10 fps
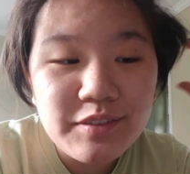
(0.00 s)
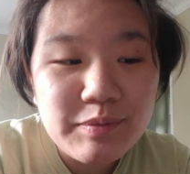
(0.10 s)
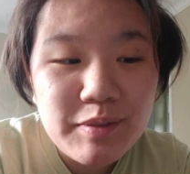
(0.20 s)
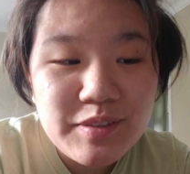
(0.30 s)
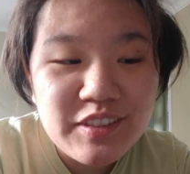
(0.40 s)
was
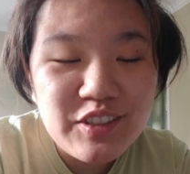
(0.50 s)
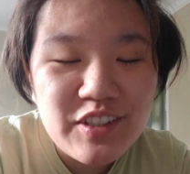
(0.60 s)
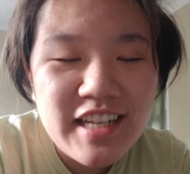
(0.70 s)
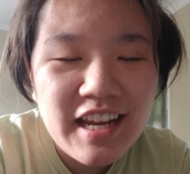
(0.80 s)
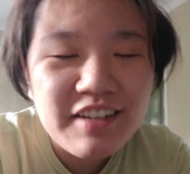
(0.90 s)
supposed to
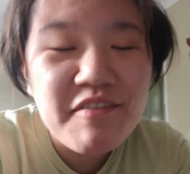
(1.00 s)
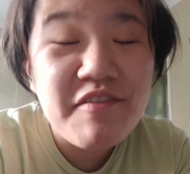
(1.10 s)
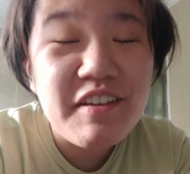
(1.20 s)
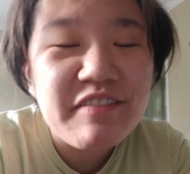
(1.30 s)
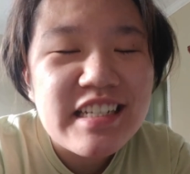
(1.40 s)
start
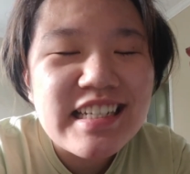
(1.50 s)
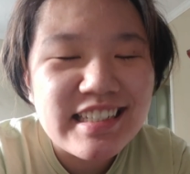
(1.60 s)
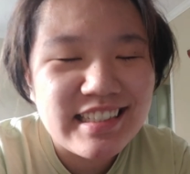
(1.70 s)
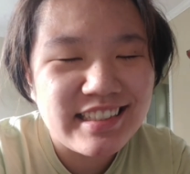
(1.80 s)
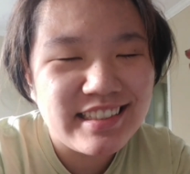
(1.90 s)

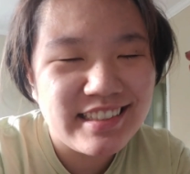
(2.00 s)
9:15.